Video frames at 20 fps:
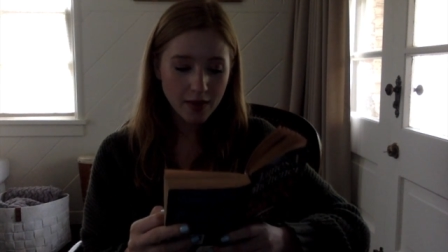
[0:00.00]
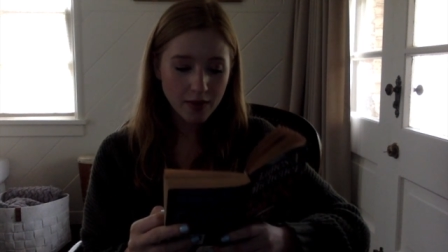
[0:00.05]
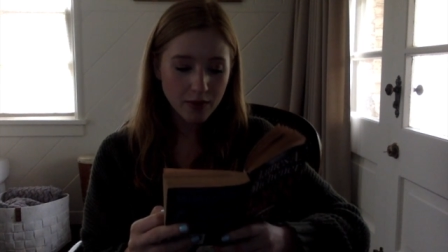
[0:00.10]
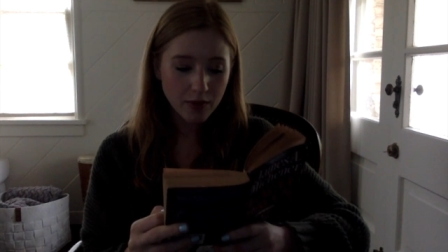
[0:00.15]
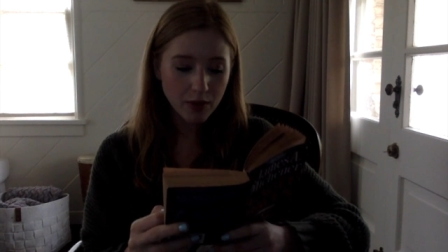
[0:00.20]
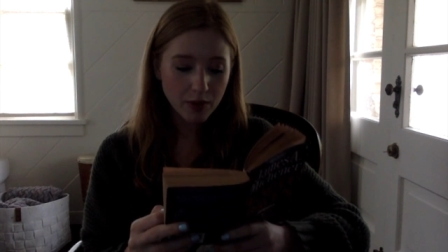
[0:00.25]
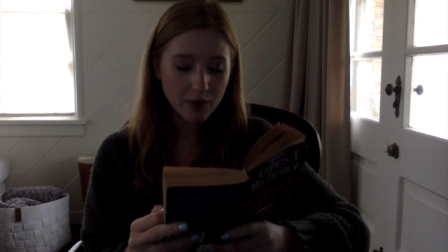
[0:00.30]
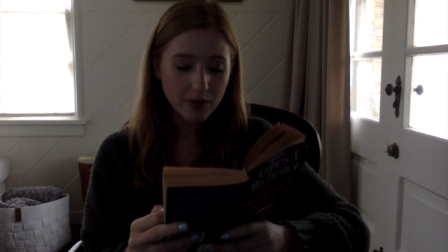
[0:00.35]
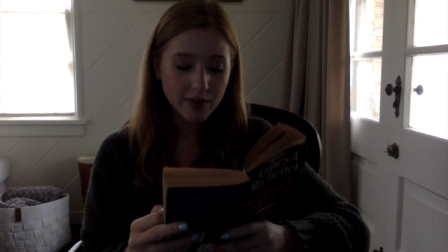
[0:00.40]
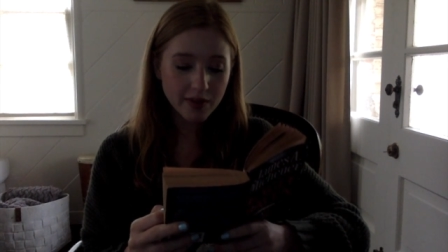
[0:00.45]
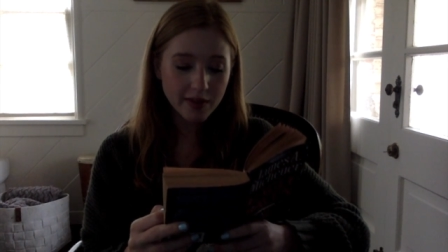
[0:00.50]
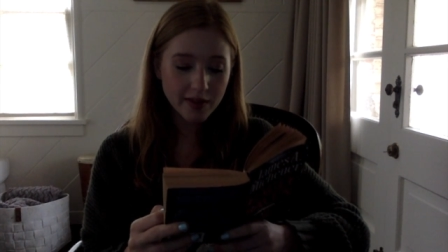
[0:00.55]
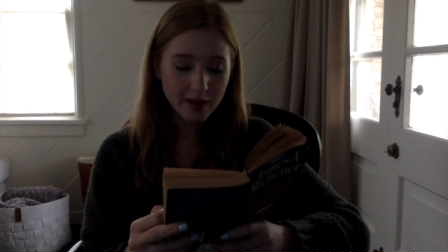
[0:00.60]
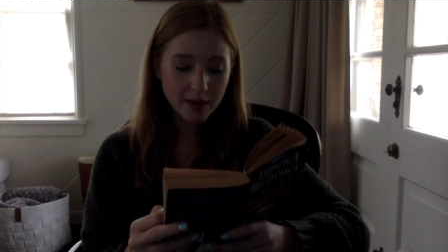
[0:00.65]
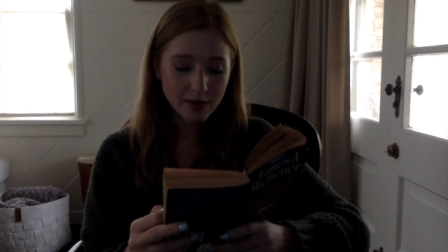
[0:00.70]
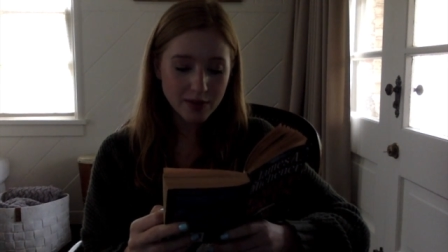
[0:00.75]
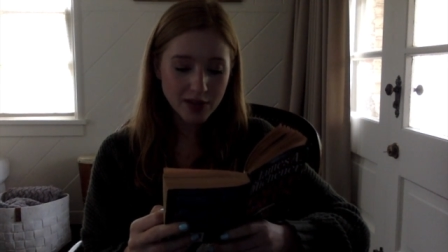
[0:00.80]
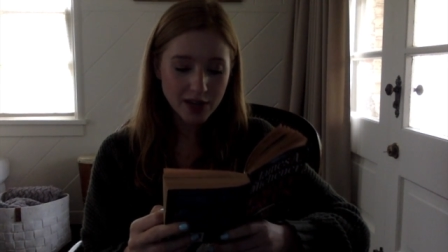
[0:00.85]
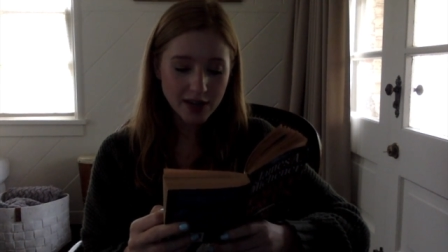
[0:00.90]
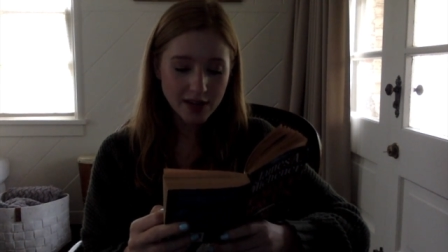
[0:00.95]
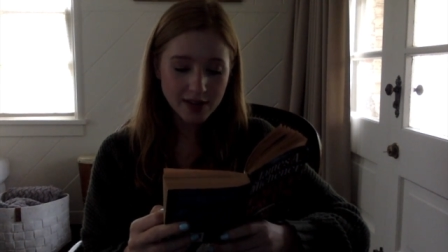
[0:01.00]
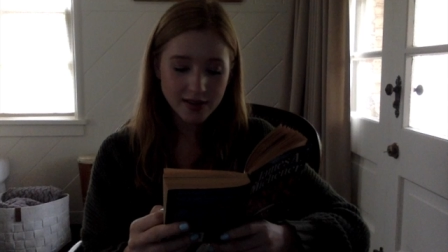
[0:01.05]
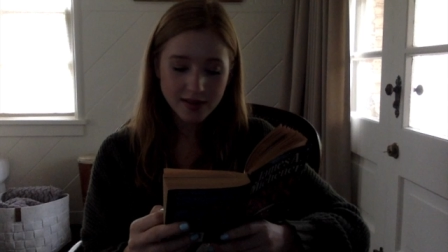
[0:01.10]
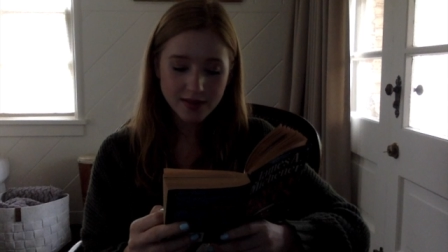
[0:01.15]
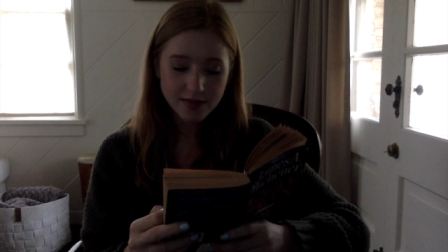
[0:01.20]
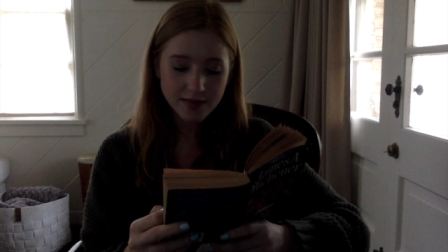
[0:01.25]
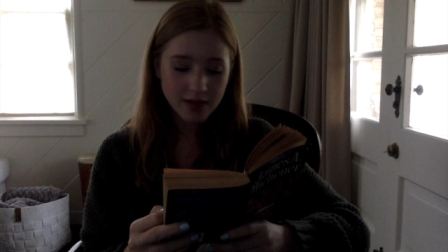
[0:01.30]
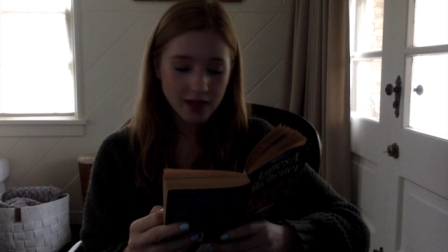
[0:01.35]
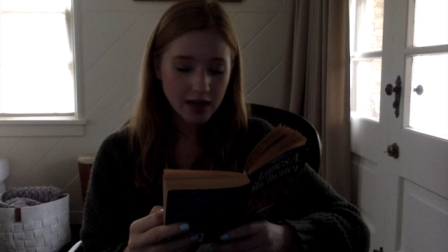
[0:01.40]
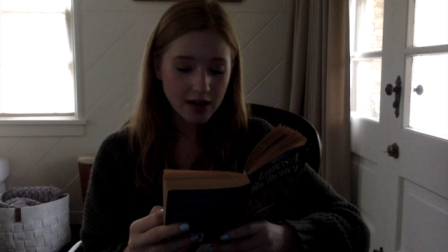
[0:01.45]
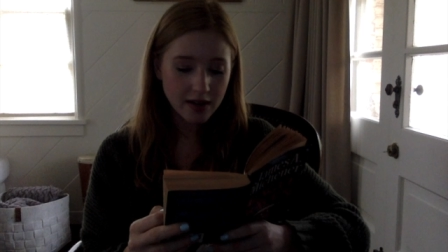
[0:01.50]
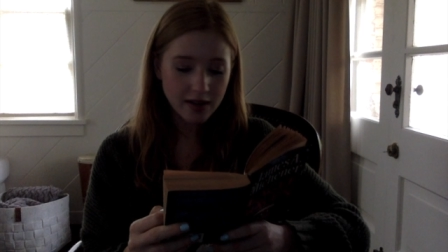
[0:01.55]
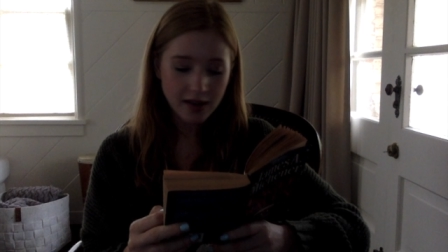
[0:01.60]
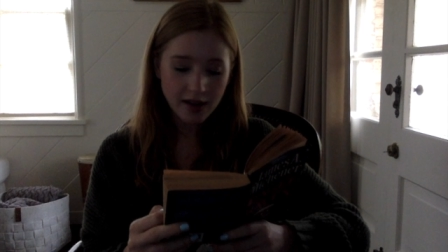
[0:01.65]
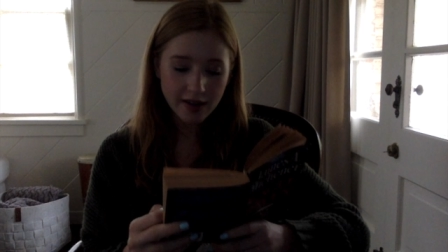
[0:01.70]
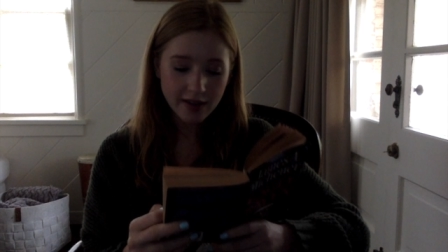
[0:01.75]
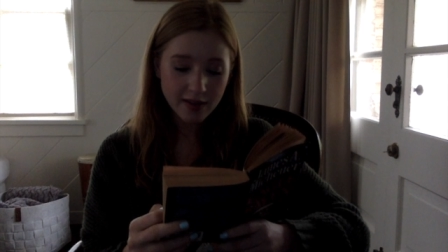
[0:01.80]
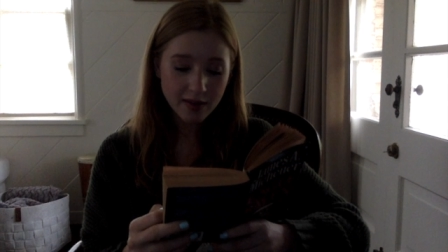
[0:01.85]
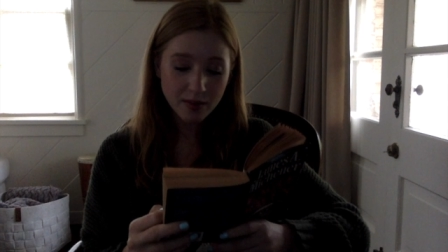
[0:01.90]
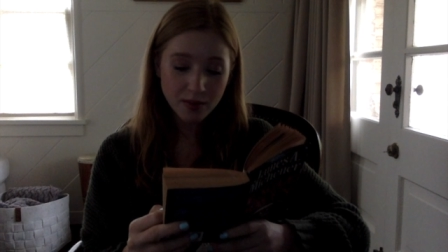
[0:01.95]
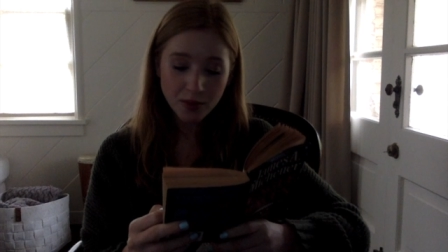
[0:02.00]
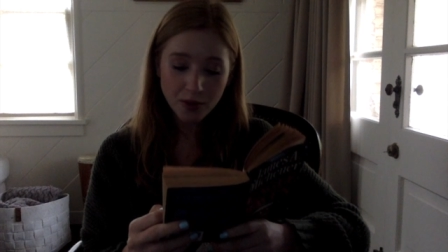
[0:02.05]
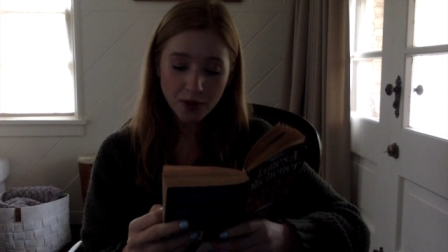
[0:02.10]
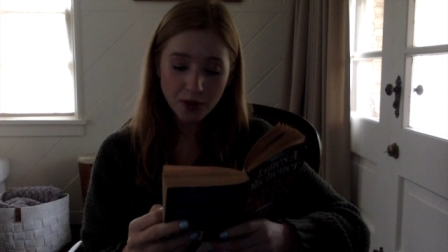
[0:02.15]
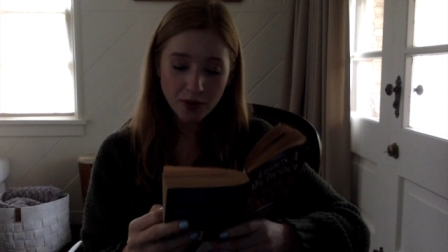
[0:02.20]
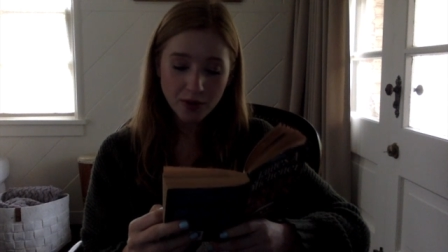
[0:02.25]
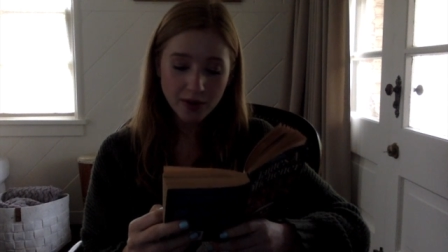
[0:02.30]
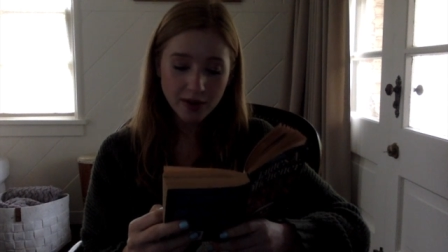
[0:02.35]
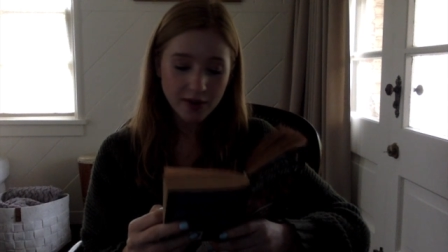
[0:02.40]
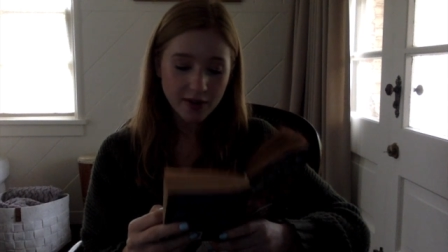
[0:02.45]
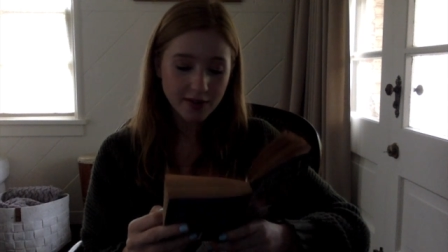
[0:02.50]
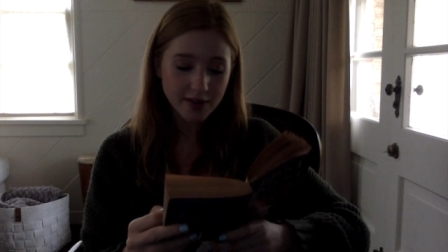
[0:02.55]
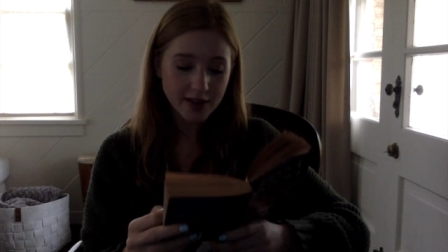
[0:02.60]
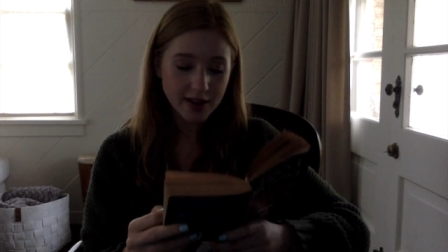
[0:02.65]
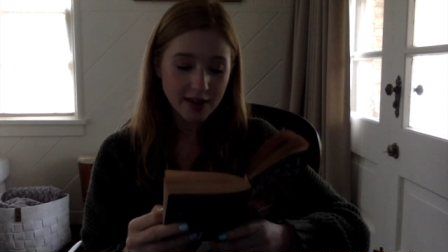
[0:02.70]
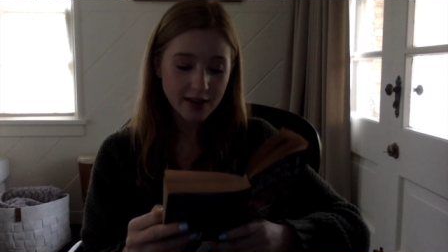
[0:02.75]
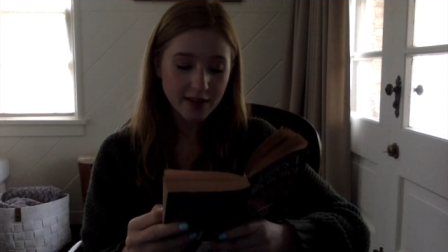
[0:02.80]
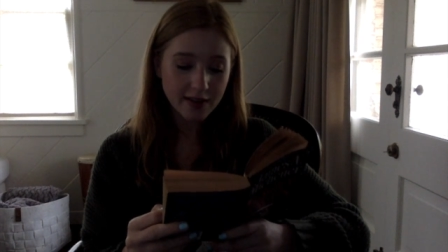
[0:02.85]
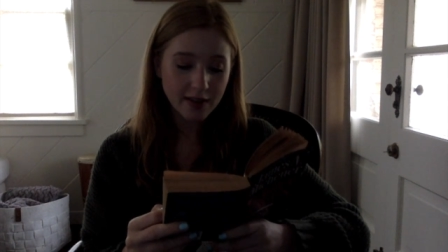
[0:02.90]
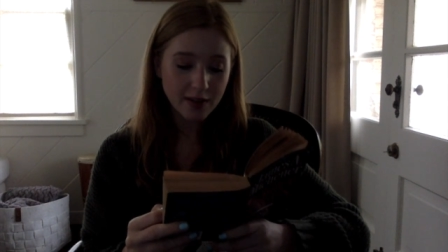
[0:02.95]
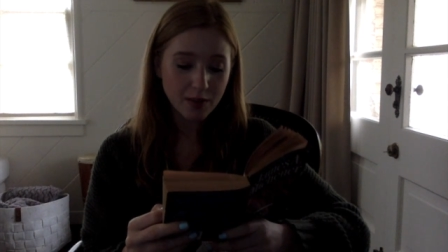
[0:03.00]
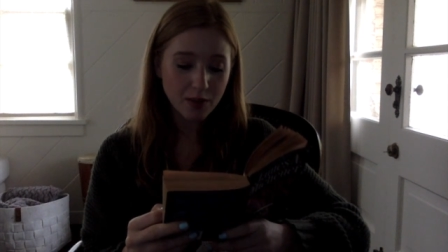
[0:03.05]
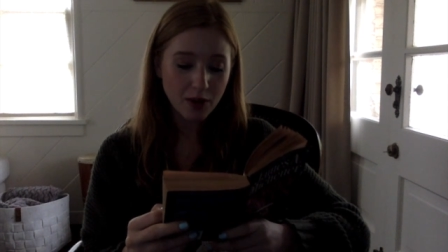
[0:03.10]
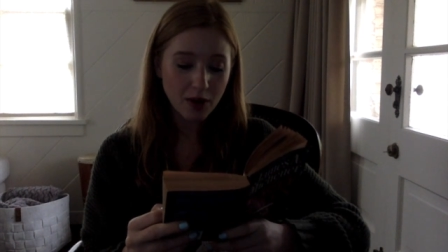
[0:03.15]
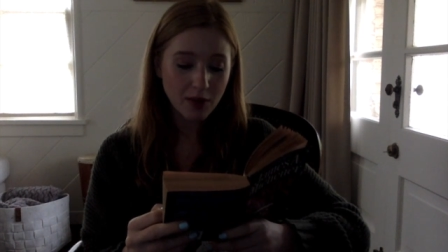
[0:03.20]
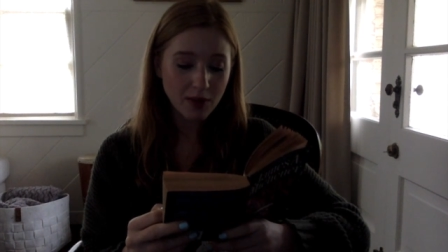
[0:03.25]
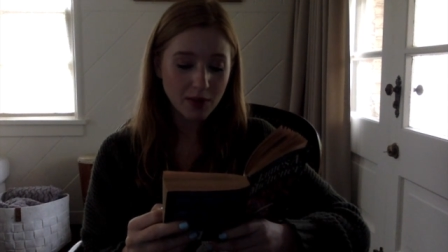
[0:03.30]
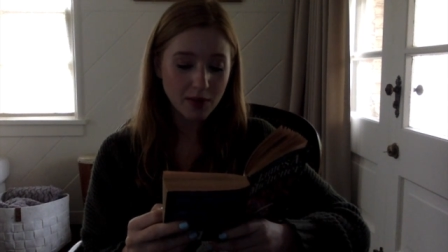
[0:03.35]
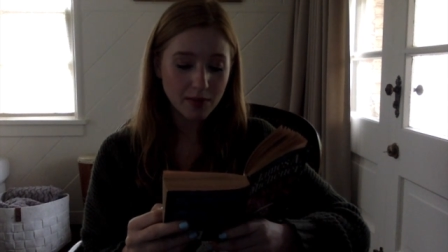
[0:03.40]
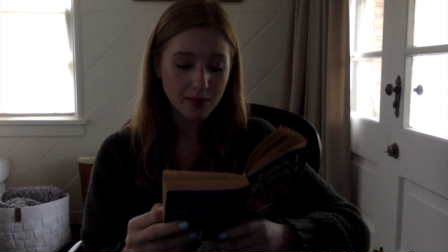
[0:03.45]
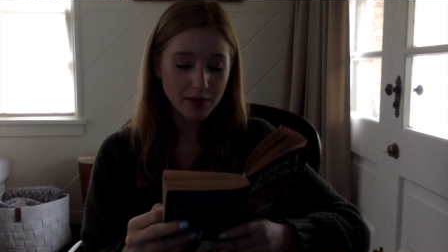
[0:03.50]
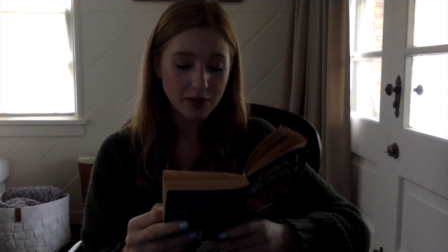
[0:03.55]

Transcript: What was the subject? Not some parochial Tennessee problem,